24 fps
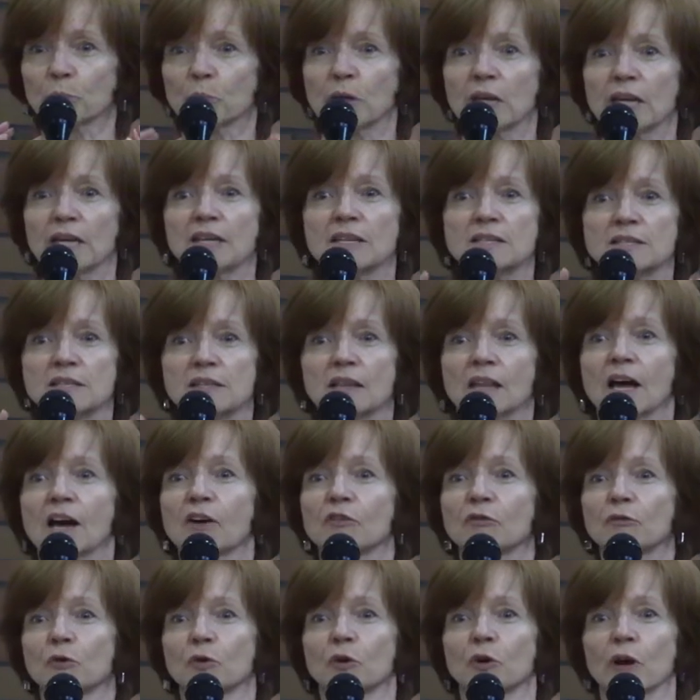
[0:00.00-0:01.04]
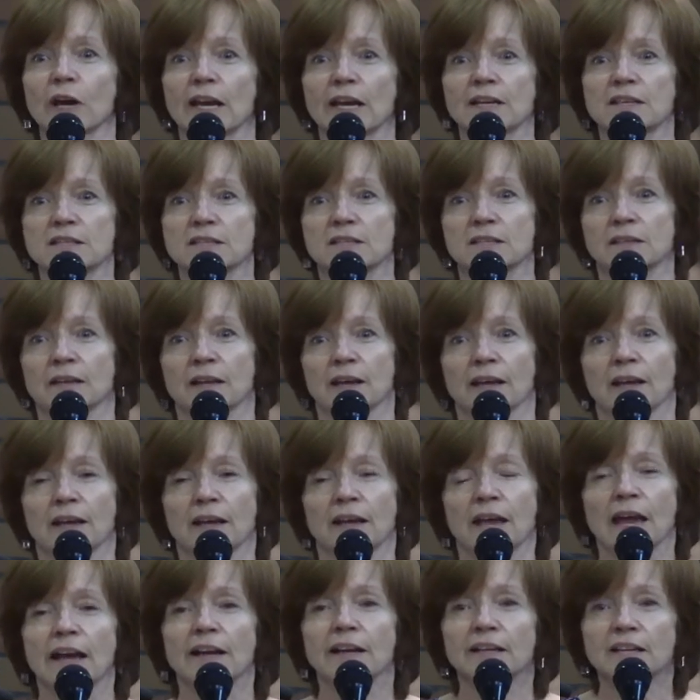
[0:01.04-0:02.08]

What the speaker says: peace, love, grace, and